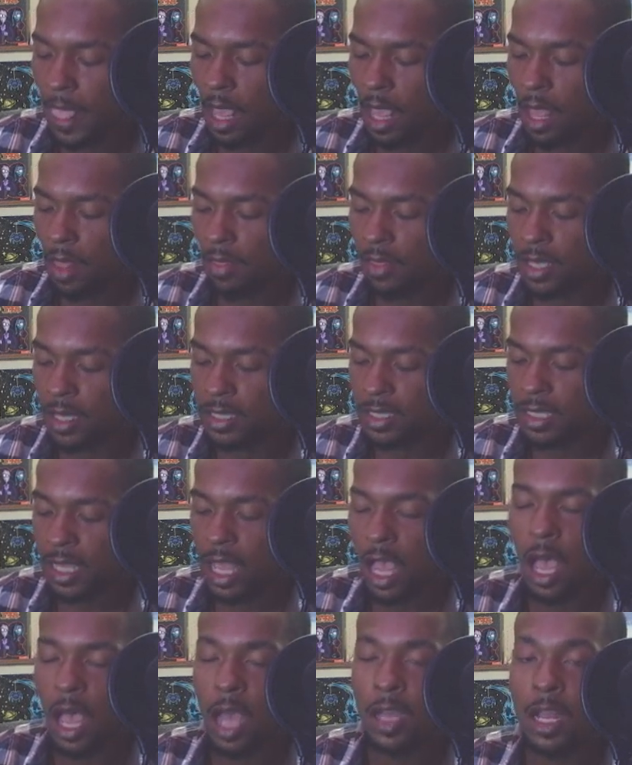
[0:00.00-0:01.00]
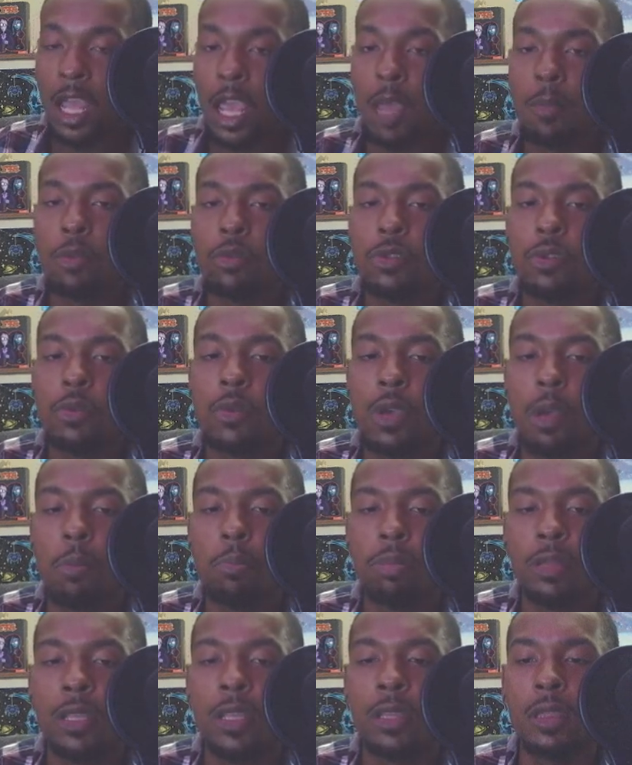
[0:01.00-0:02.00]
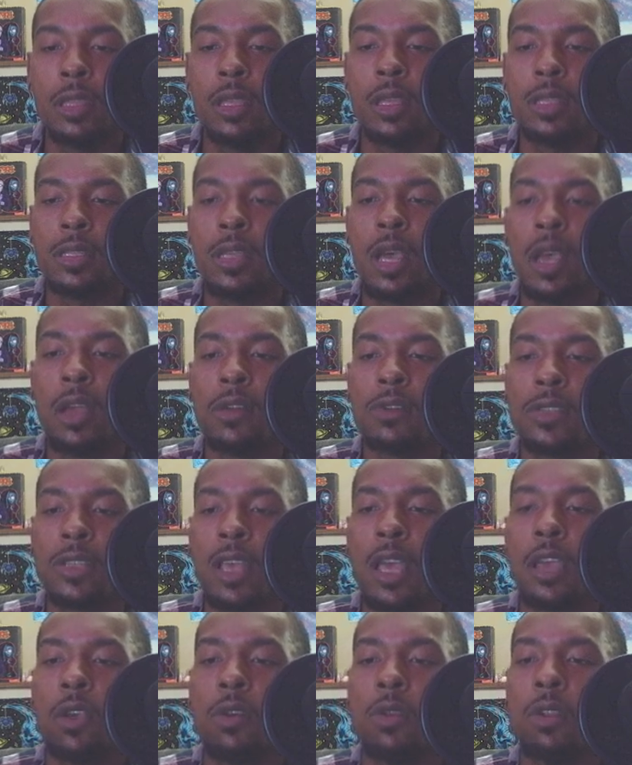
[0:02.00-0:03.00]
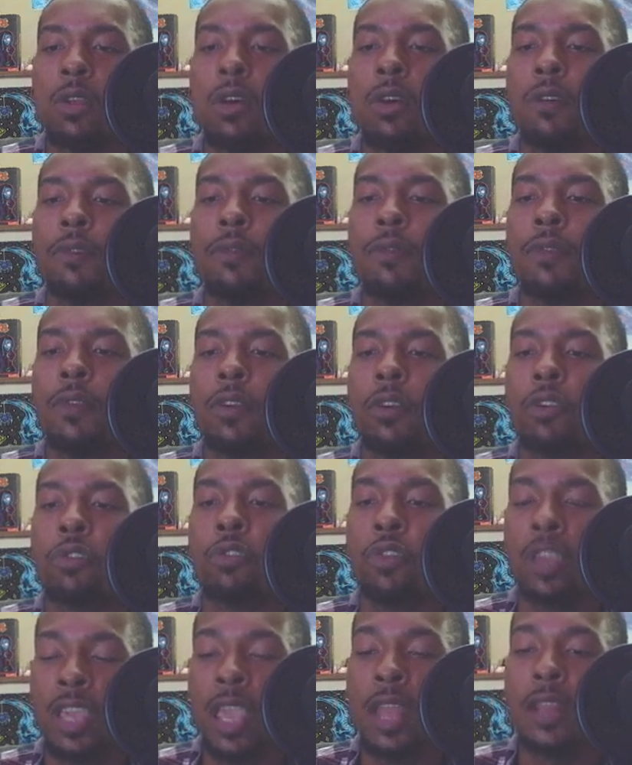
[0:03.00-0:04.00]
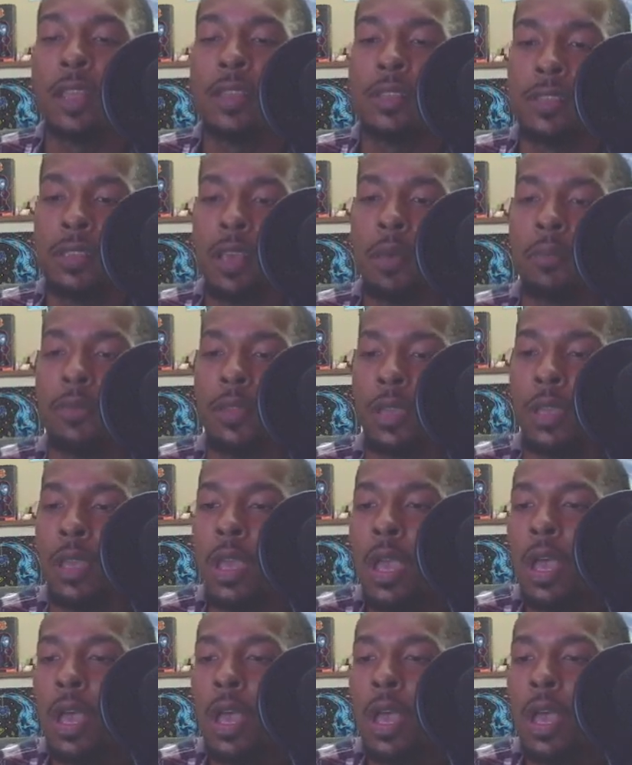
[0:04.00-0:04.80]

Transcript: thus unable to complete the entire cycle of creating something.